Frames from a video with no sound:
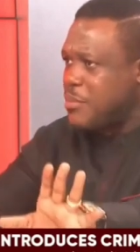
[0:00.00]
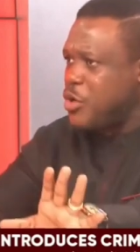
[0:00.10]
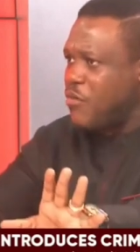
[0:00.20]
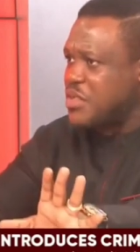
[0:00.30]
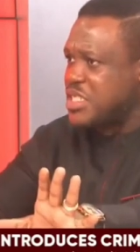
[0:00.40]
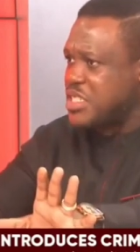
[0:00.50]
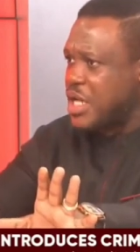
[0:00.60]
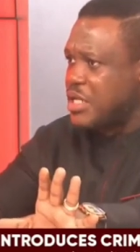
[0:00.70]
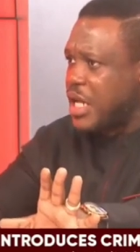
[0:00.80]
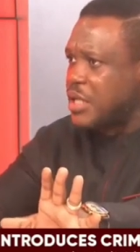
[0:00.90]
I can have a
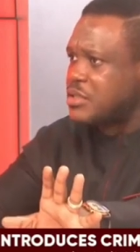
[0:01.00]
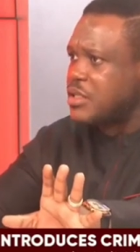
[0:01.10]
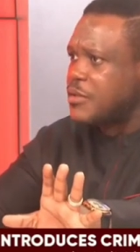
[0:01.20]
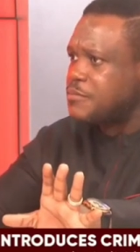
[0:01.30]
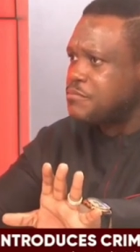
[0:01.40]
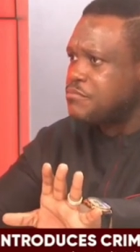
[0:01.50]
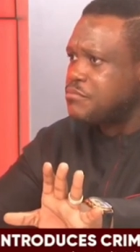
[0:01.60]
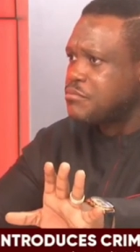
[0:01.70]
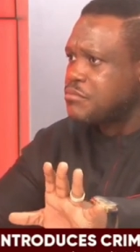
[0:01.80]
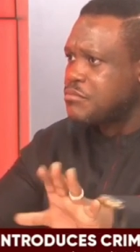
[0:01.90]
conversation
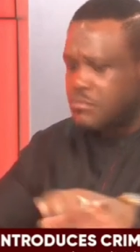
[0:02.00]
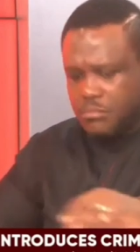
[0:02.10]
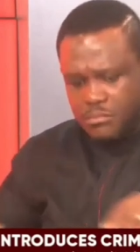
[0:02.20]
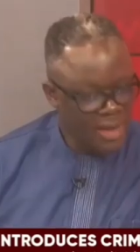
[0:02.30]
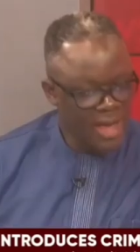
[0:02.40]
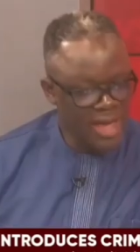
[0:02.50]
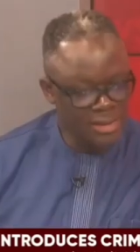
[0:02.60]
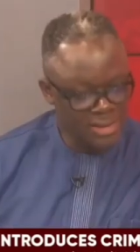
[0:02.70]
and say